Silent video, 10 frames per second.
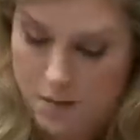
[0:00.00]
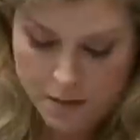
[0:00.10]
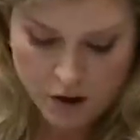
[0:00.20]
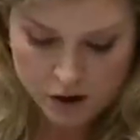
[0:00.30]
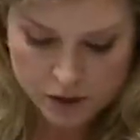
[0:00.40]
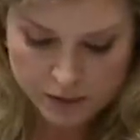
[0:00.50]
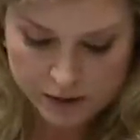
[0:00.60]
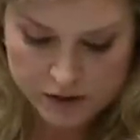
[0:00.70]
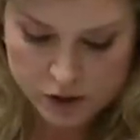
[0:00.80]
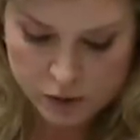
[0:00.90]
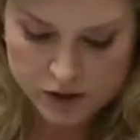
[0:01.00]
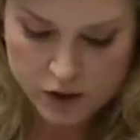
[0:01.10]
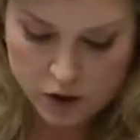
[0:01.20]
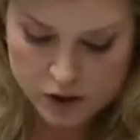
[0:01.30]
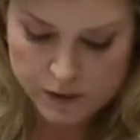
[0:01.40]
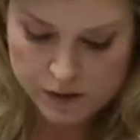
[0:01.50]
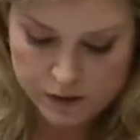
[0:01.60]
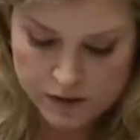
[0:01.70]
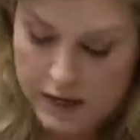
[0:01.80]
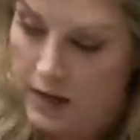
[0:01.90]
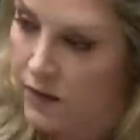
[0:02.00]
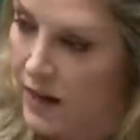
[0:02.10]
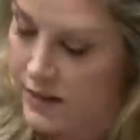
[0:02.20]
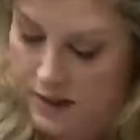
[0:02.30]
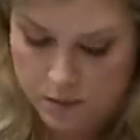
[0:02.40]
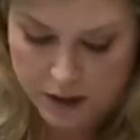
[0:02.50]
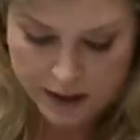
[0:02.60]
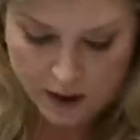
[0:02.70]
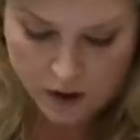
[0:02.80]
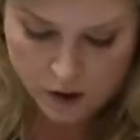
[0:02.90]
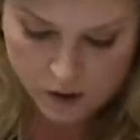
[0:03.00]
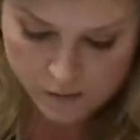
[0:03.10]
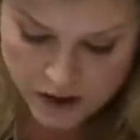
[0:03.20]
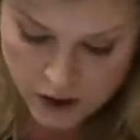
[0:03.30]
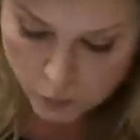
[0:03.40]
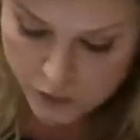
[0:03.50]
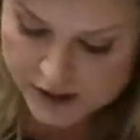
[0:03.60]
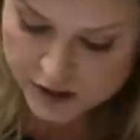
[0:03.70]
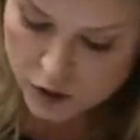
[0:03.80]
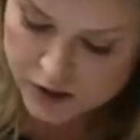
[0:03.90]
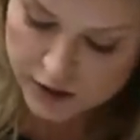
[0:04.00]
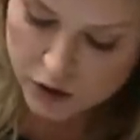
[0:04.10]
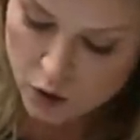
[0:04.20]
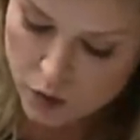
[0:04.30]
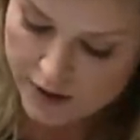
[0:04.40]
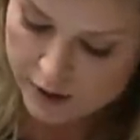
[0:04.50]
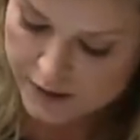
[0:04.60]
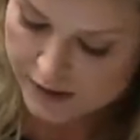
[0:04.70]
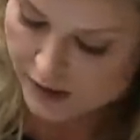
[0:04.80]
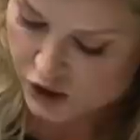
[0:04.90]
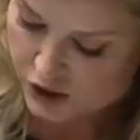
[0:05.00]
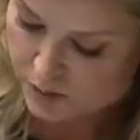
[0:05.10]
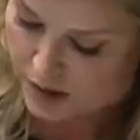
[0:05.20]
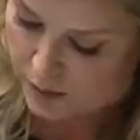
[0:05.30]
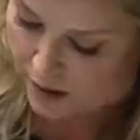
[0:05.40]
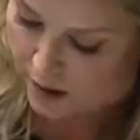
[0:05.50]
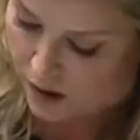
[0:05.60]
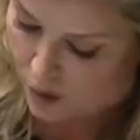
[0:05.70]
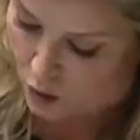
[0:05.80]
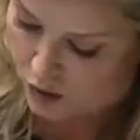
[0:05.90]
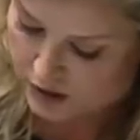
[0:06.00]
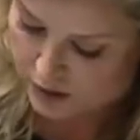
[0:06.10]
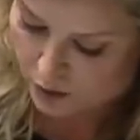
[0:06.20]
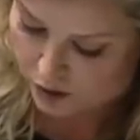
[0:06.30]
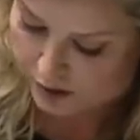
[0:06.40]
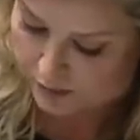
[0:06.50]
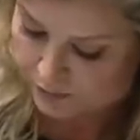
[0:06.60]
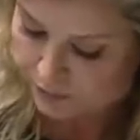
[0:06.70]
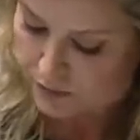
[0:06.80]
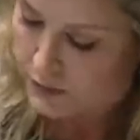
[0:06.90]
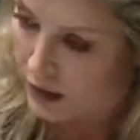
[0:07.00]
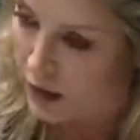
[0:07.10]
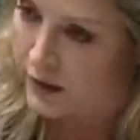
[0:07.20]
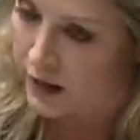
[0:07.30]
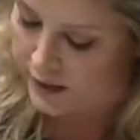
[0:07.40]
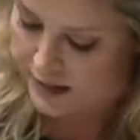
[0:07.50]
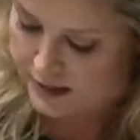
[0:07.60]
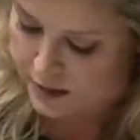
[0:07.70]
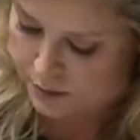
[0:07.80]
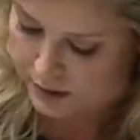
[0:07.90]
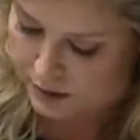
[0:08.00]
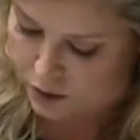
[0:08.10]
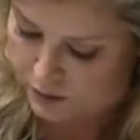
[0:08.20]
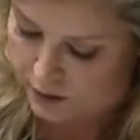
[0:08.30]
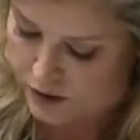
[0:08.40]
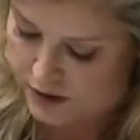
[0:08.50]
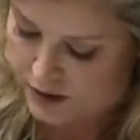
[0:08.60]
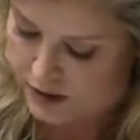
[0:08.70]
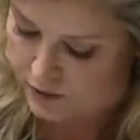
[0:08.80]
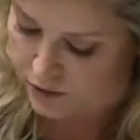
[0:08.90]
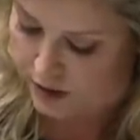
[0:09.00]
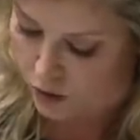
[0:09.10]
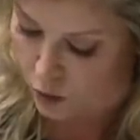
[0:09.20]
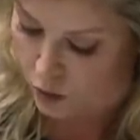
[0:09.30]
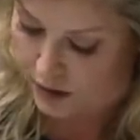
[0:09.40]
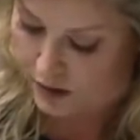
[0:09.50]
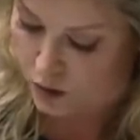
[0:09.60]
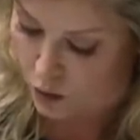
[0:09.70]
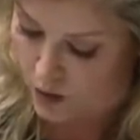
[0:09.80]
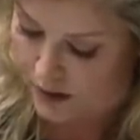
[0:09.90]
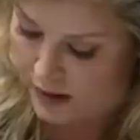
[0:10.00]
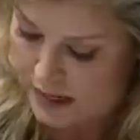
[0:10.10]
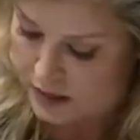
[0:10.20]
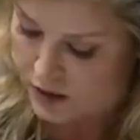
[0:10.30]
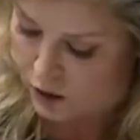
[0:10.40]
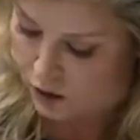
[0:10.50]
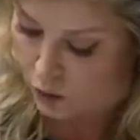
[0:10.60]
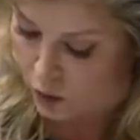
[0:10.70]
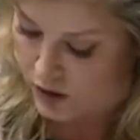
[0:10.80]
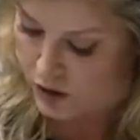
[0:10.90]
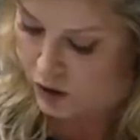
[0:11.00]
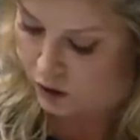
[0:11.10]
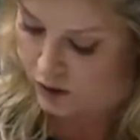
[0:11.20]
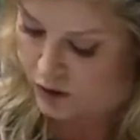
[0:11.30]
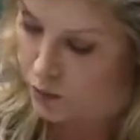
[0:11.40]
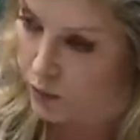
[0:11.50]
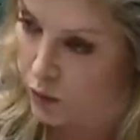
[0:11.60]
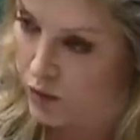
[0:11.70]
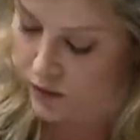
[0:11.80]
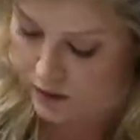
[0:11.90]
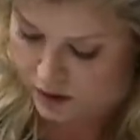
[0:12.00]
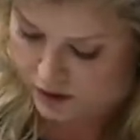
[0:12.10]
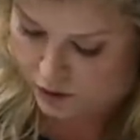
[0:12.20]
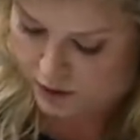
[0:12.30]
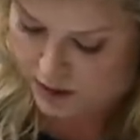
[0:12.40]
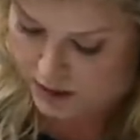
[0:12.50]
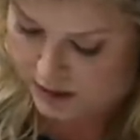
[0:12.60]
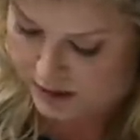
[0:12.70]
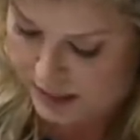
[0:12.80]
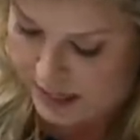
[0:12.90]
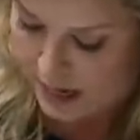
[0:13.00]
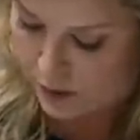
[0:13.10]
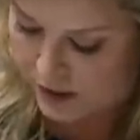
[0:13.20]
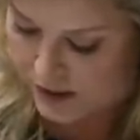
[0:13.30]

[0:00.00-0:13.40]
earmarked to build schools and hospitals. The SNP are. We did not ignore recommendations made by our auditing body, unlike the SNP, who have been criticised for ignoring Audit Scotland's reports of the last 3 years. And